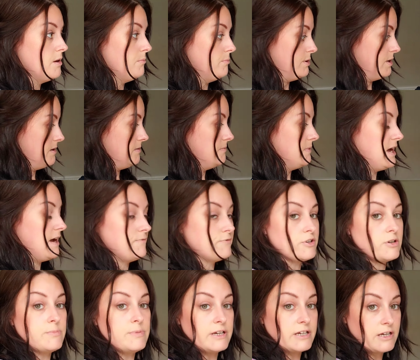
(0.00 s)
But after
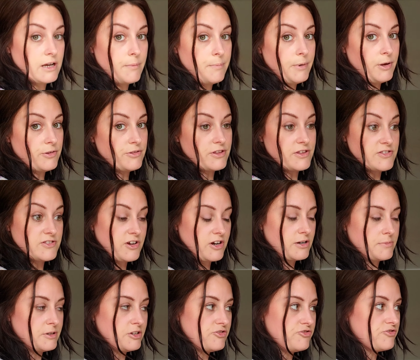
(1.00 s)
I pick up all this
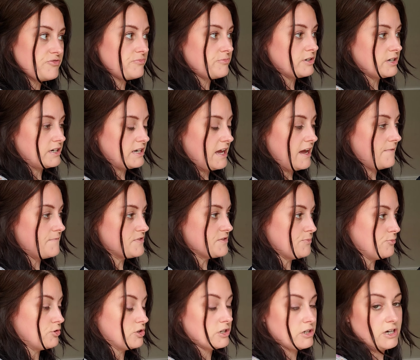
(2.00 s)
garbage, and we're gonna have some
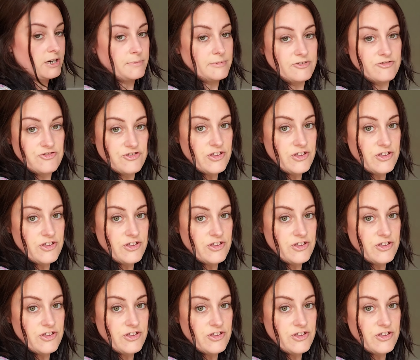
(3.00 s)
more garbage.